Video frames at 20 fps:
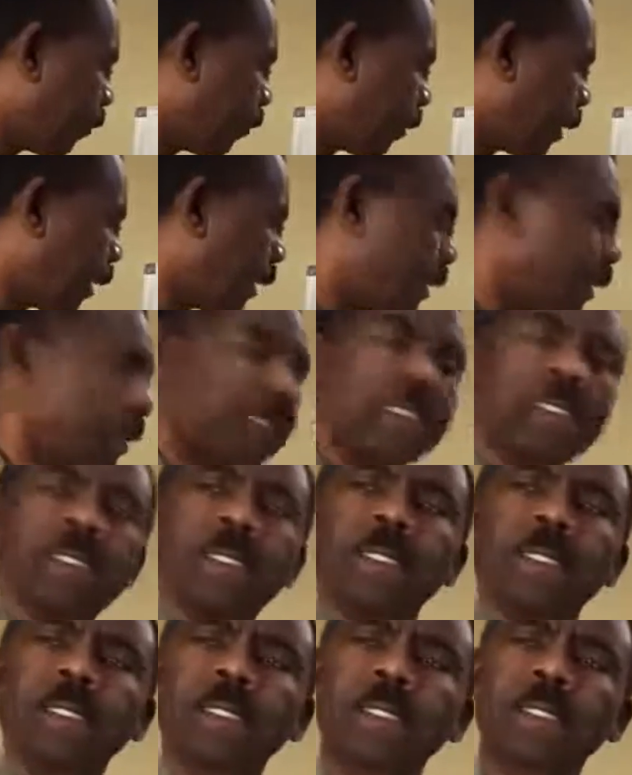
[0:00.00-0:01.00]
degrees,
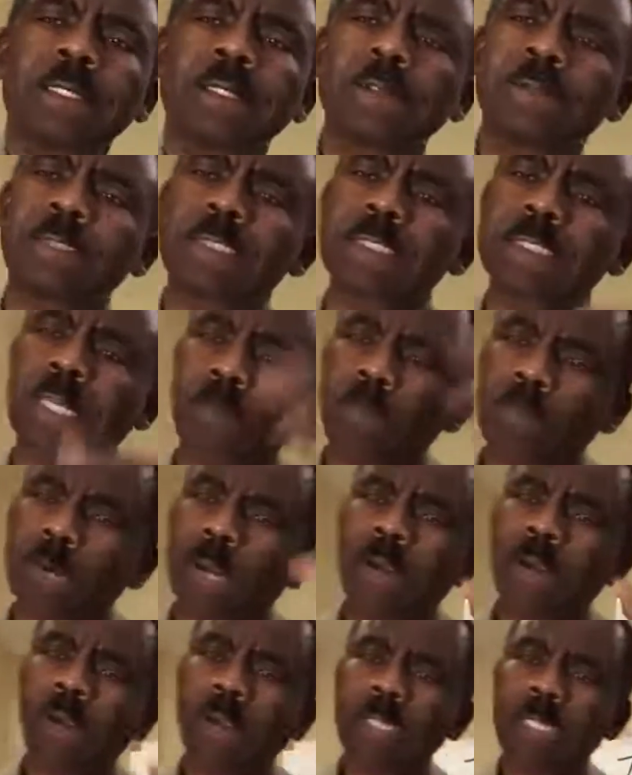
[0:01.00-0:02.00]

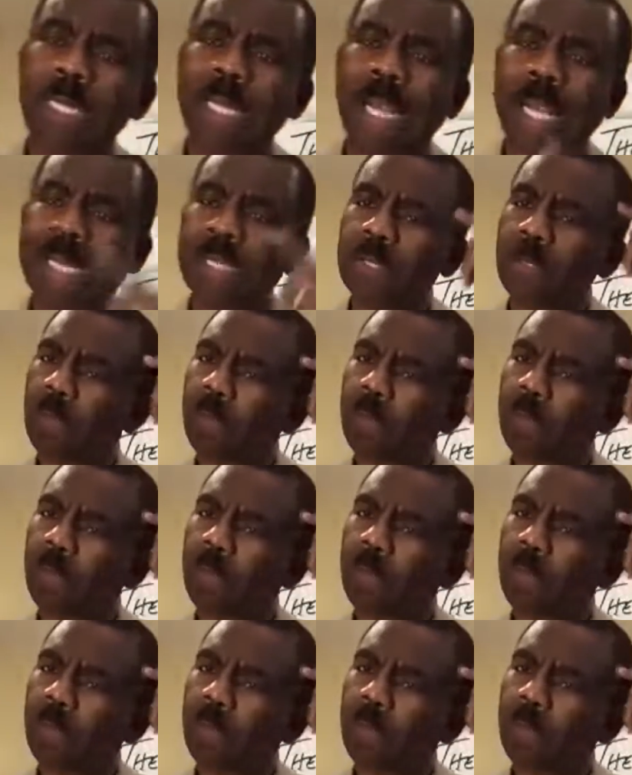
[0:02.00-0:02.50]
somewhere along the line,